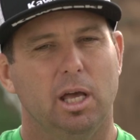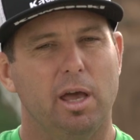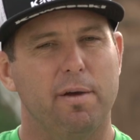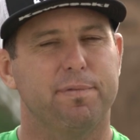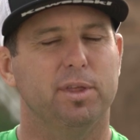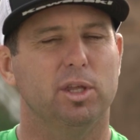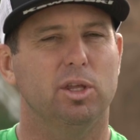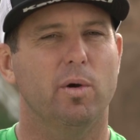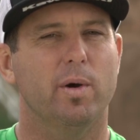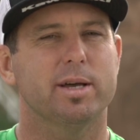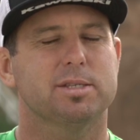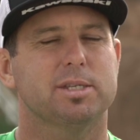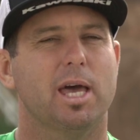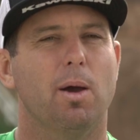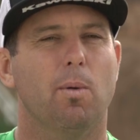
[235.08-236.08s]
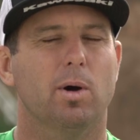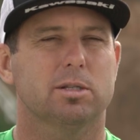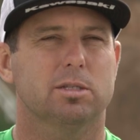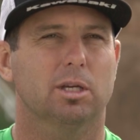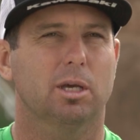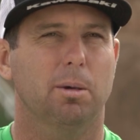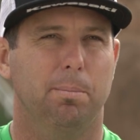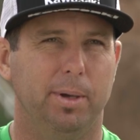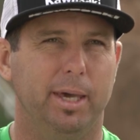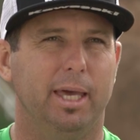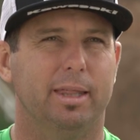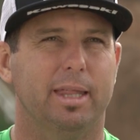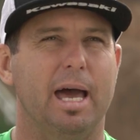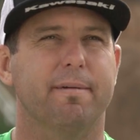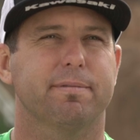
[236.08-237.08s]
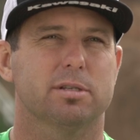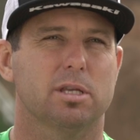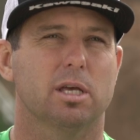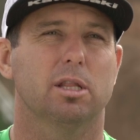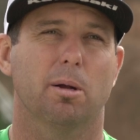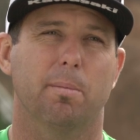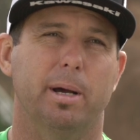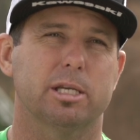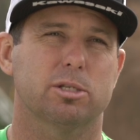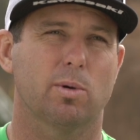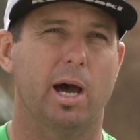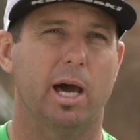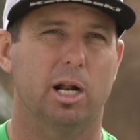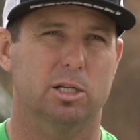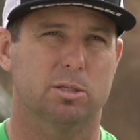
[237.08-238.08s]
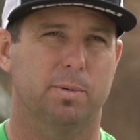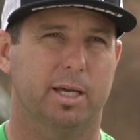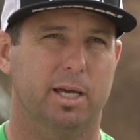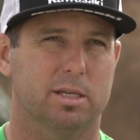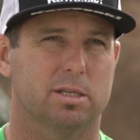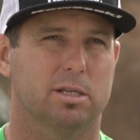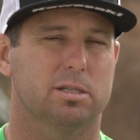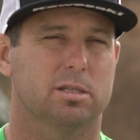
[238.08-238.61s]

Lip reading: If the USA wants to compete, they have to send their best riders because